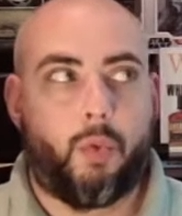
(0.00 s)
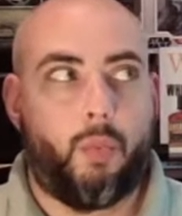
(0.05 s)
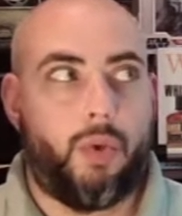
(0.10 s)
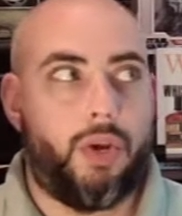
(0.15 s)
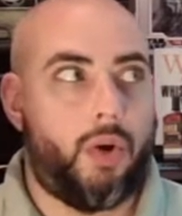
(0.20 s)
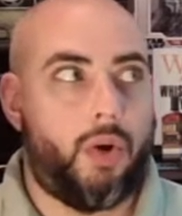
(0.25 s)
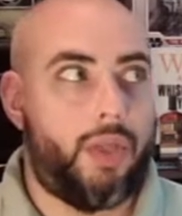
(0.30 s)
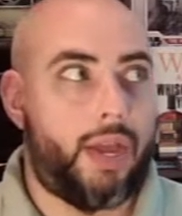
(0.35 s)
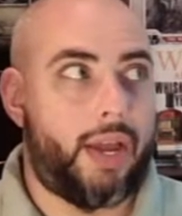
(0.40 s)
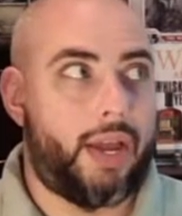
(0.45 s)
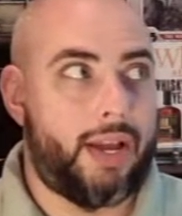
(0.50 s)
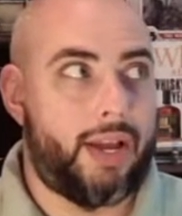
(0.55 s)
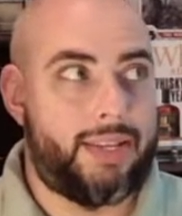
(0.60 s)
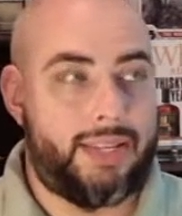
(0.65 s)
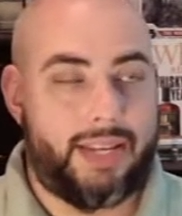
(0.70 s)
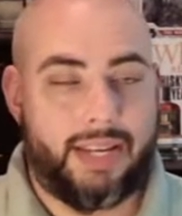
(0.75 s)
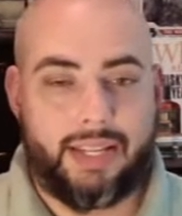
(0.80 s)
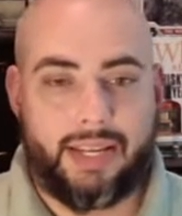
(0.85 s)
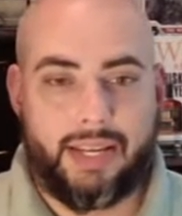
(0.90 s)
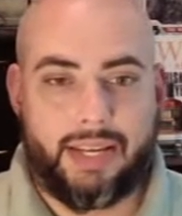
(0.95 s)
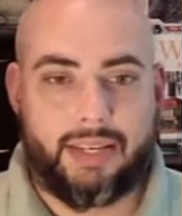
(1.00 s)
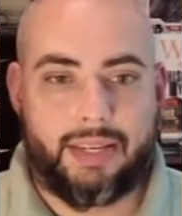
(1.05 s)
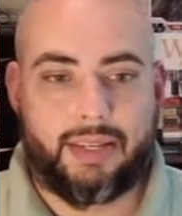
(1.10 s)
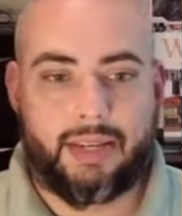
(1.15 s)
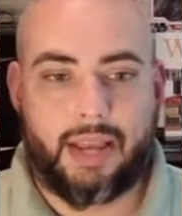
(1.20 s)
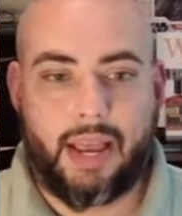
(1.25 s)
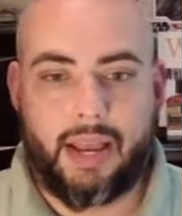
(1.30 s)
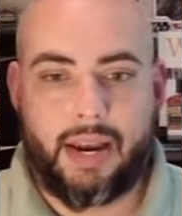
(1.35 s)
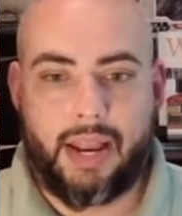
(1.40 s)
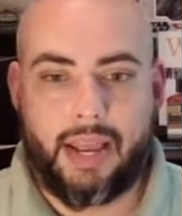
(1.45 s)
We know that Kaecilius
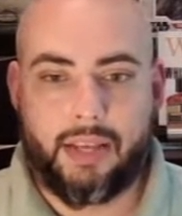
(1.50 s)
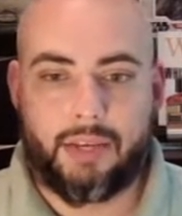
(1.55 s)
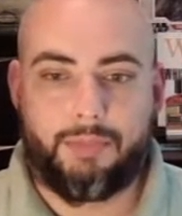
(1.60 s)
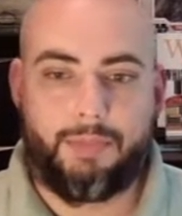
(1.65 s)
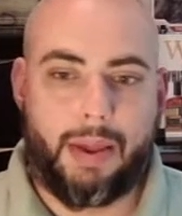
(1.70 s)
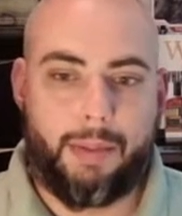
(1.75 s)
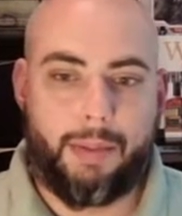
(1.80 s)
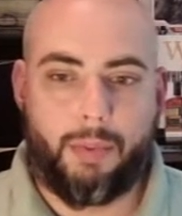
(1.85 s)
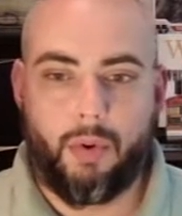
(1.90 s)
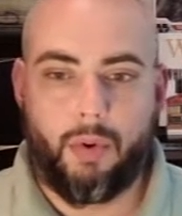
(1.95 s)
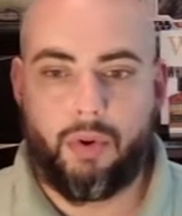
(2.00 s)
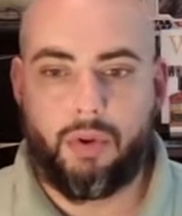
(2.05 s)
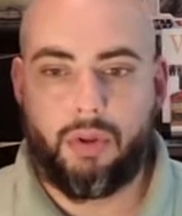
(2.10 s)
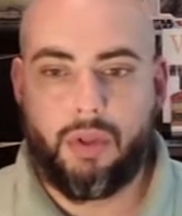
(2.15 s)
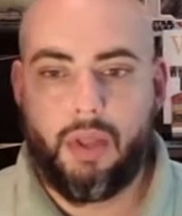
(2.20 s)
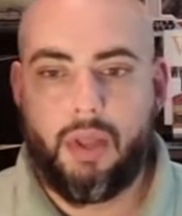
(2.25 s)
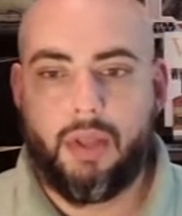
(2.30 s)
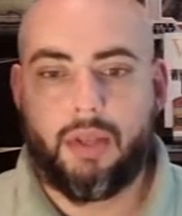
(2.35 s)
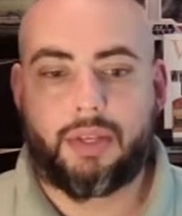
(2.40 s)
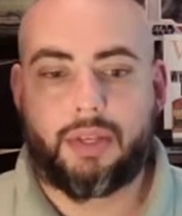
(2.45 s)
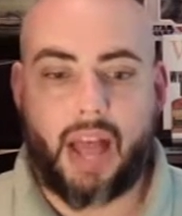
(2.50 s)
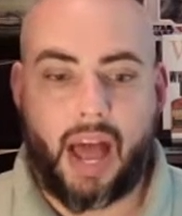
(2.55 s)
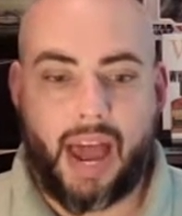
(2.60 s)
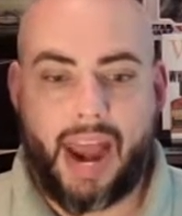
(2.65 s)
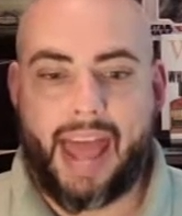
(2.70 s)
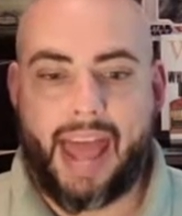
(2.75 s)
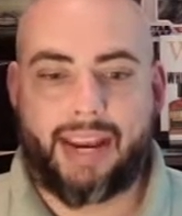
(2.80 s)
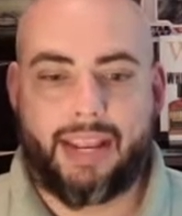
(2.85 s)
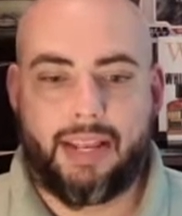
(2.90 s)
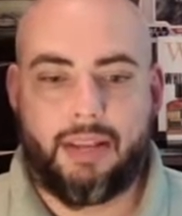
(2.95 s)
and his people,
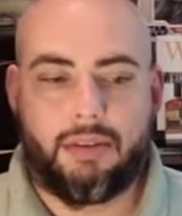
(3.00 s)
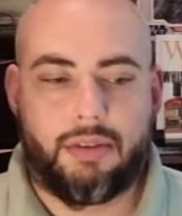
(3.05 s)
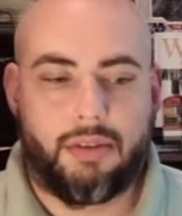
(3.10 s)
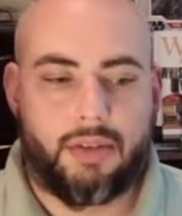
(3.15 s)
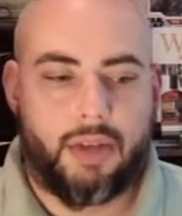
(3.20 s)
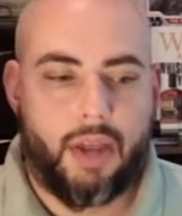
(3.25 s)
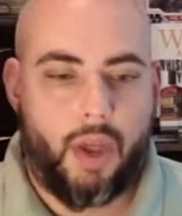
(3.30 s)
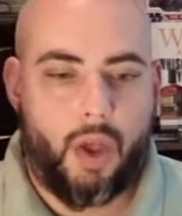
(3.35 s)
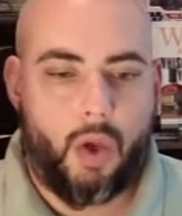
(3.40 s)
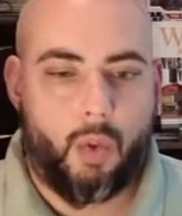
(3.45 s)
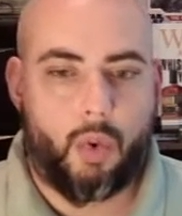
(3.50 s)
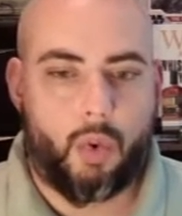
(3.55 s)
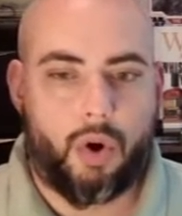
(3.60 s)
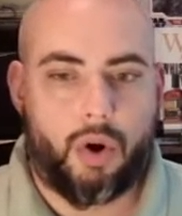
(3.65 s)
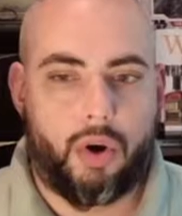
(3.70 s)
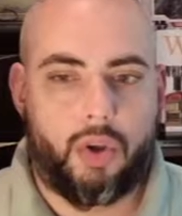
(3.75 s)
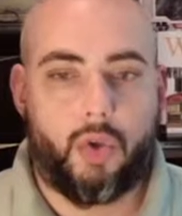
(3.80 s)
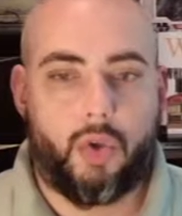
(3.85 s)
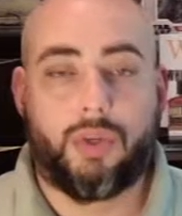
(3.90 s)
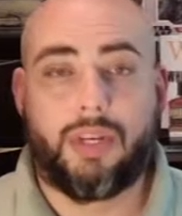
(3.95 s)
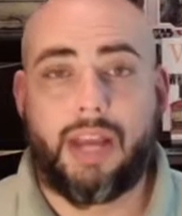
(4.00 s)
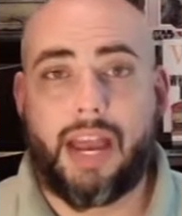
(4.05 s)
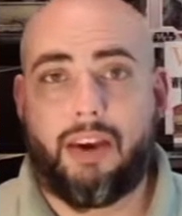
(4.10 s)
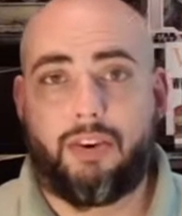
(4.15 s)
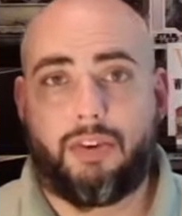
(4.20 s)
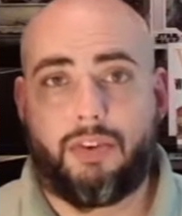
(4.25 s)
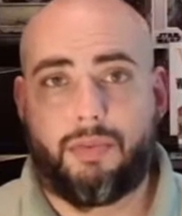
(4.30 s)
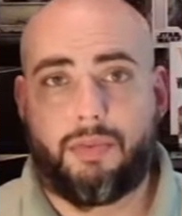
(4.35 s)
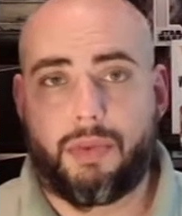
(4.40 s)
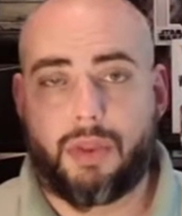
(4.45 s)
Scott Adkins, were using
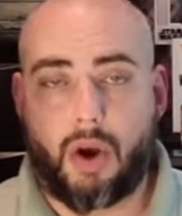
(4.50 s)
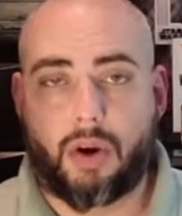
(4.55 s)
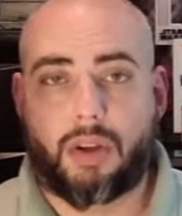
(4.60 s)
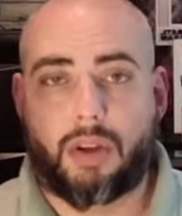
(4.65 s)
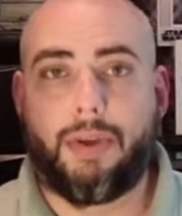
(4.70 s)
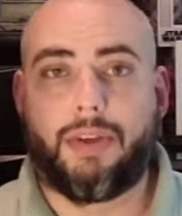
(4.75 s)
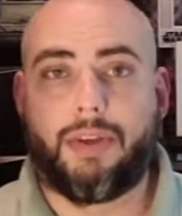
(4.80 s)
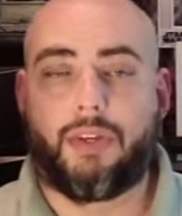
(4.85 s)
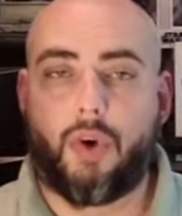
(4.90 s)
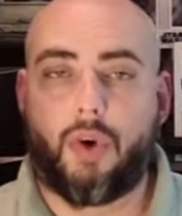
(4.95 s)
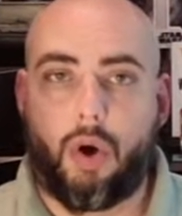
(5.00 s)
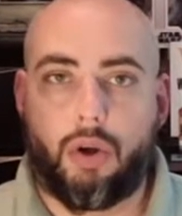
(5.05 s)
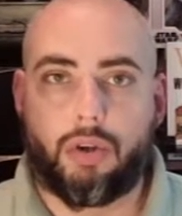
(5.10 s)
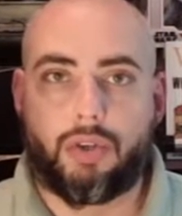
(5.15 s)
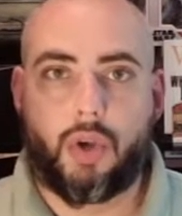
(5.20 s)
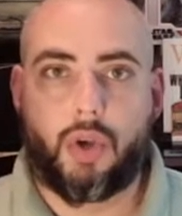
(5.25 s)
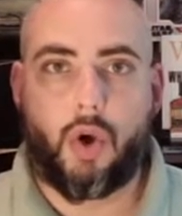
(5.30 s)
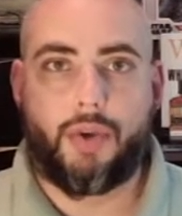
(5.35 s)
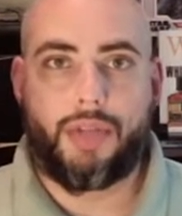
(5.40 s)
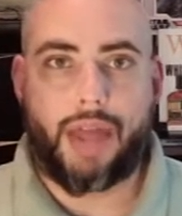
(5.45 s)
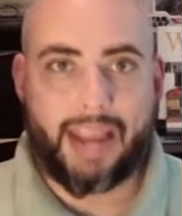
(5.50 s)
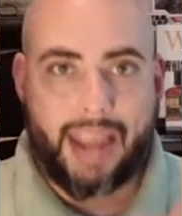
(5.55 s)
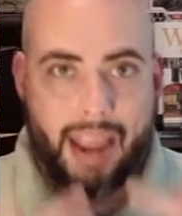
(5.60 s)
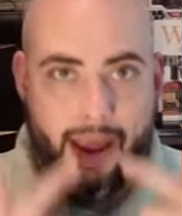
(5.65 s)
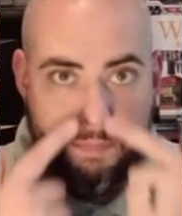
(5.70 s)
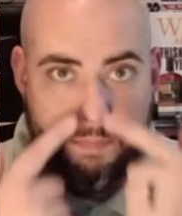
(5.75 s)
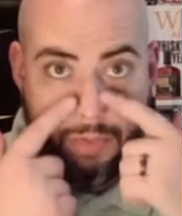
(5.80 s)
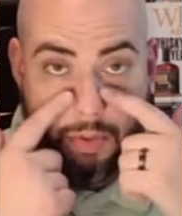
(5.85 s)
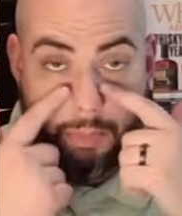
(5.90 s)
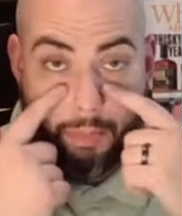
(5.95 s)
energy from the dark dimension also, and that
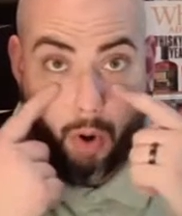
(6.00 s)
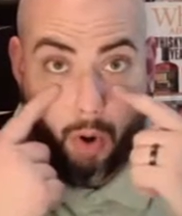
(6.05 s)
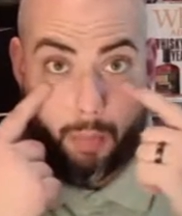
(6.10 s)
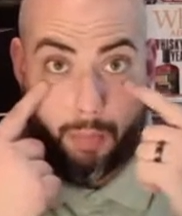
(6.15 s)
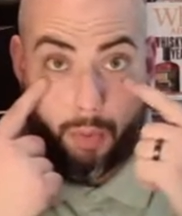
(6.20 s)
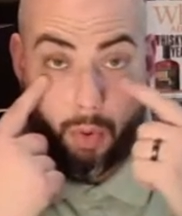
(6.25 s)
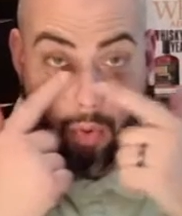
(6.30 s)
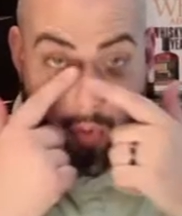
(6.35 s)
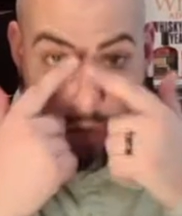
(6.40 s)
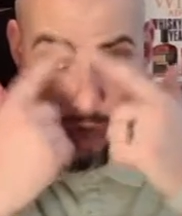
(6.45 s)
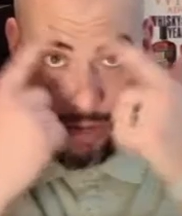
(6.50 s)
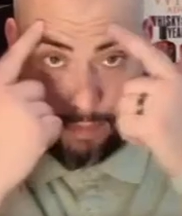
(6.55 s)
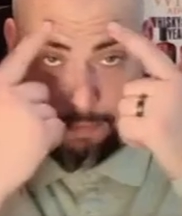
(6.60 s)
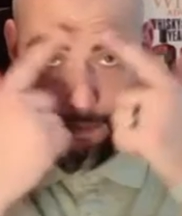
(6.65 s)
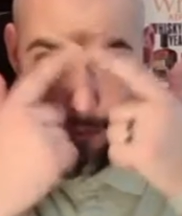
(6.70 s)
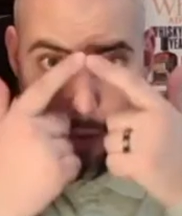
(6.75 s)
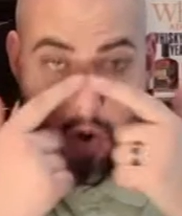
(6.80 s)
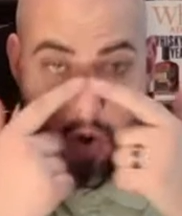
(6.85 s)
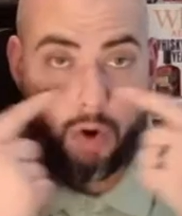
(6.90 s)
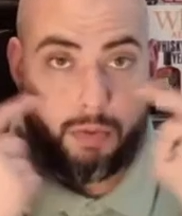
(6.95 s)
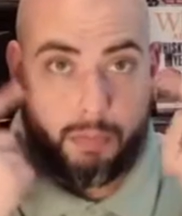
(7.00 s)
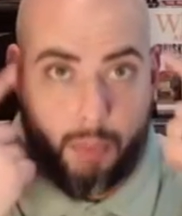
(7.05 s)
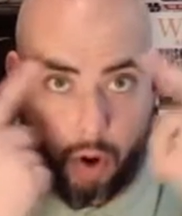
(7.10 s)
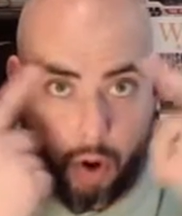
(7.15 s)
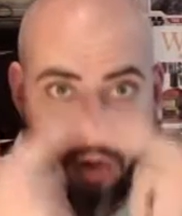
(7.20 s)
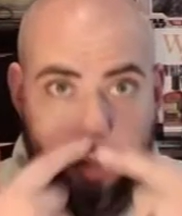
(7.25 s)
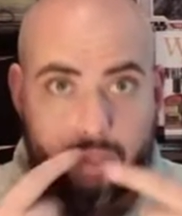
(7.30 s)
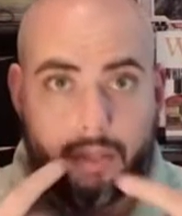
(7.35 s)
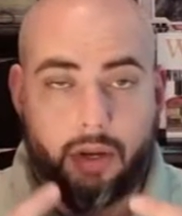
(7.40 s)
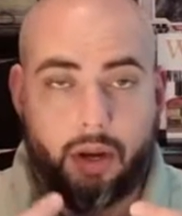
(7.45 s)
gave them the purple like burn
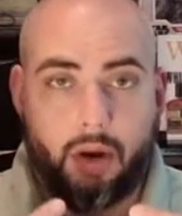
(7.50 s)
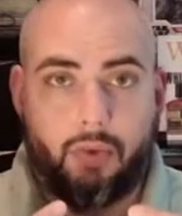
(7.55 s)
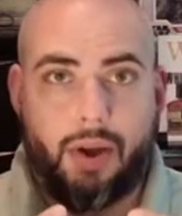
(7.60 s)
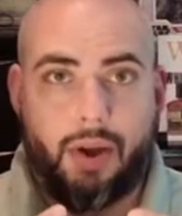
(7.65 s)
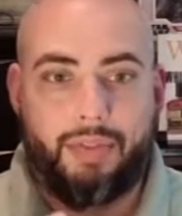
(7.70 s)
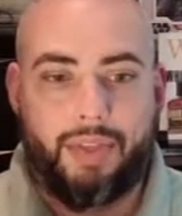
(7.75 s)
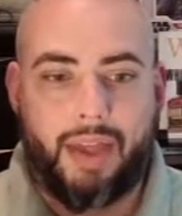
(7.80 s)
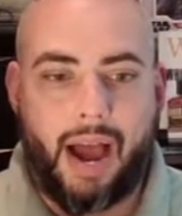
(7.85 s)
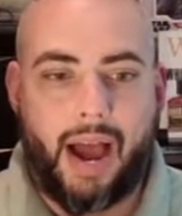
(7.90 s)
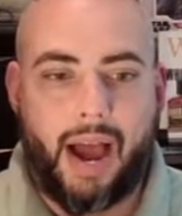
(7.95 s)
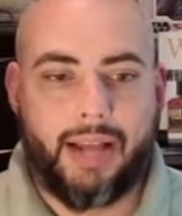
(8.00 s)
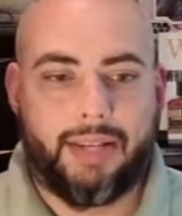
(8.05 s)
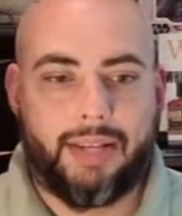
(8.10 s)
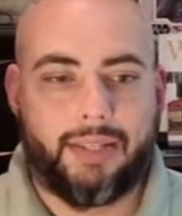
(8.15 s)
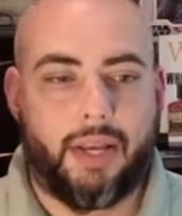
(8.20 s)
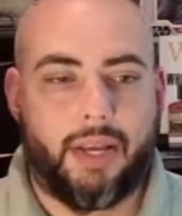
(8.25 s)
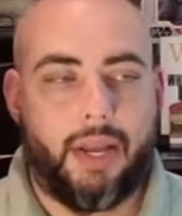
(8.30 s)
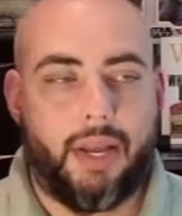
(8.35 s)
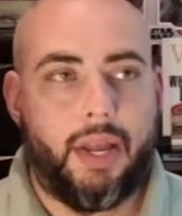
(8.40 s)
marks around the eyes.